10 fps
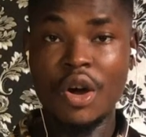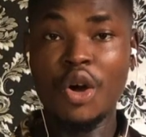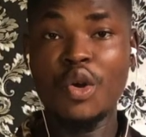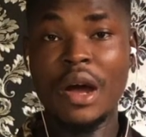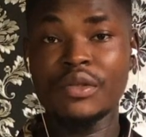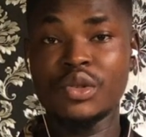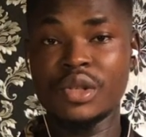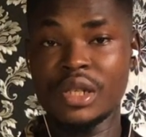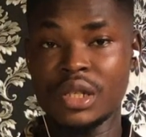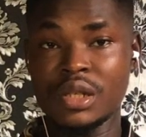all you have to do
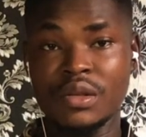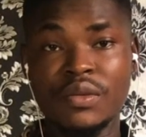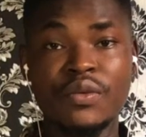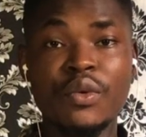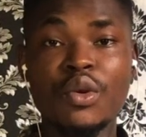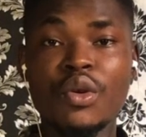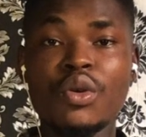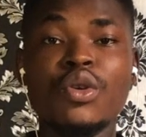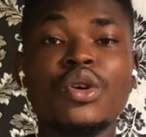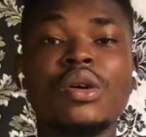is
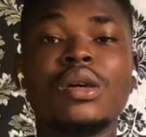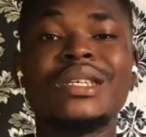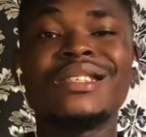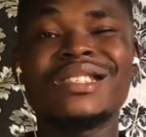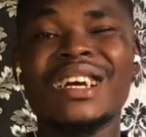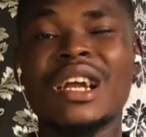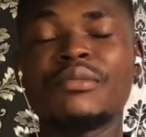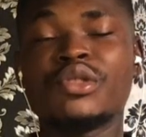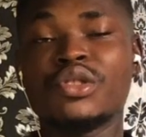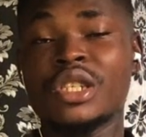follow
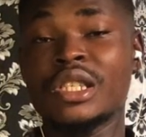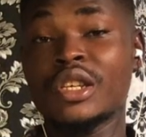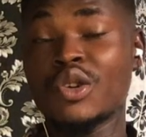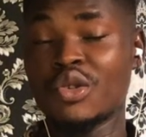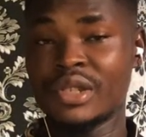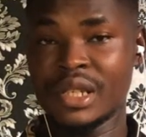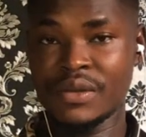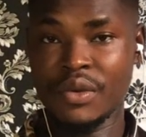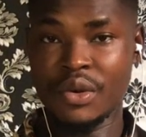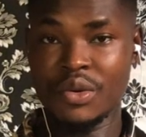Instagram suggested audience
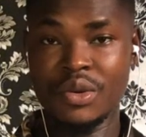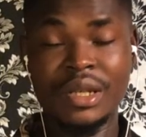for you.